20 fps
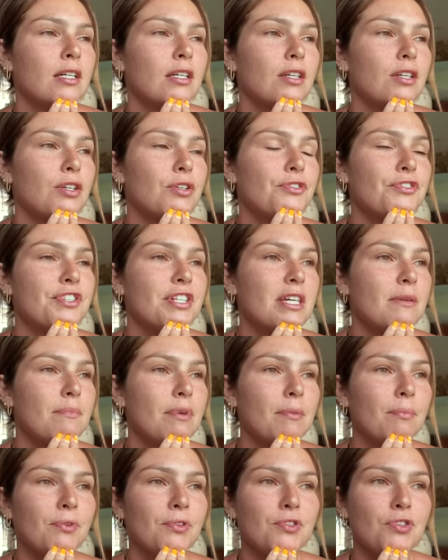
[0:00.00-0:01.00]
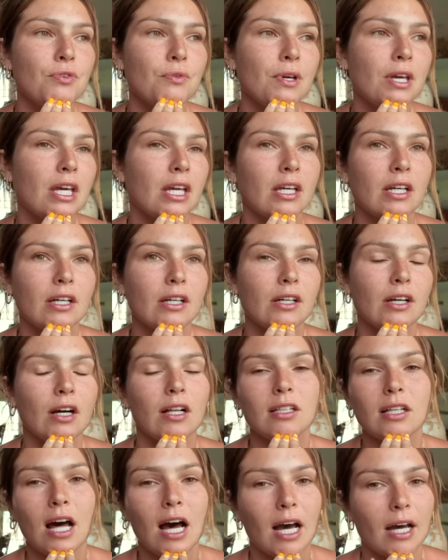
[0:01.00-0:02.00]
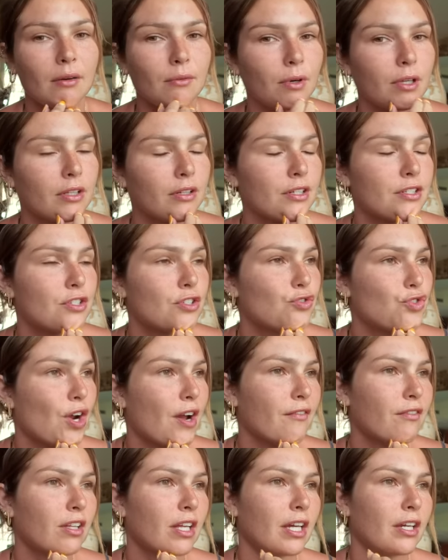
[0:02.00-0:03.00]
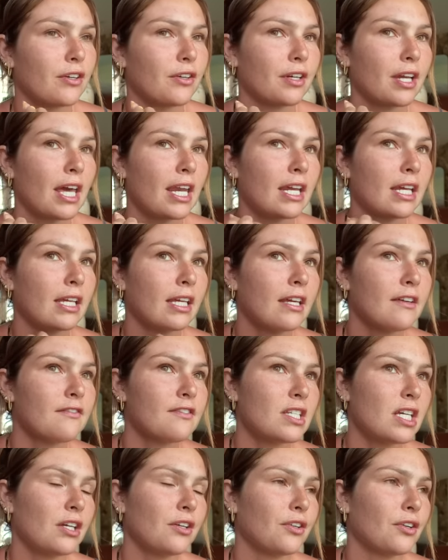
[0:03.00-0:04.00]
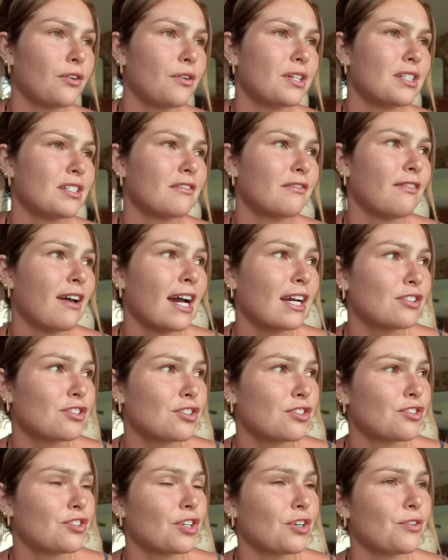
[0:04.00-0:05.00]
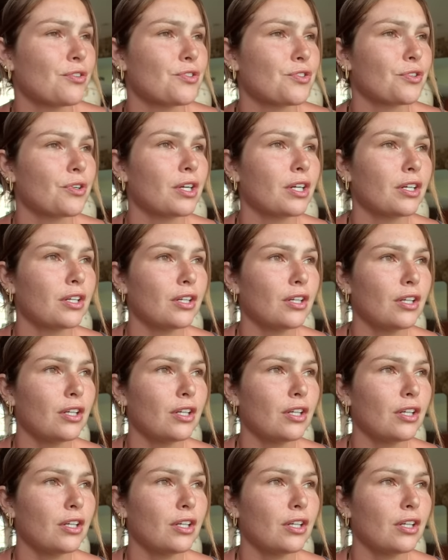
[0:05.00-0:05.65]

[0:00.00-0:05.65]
You see people doing a lot, whether it's traveling or getting gifting or going to fashion shows, or,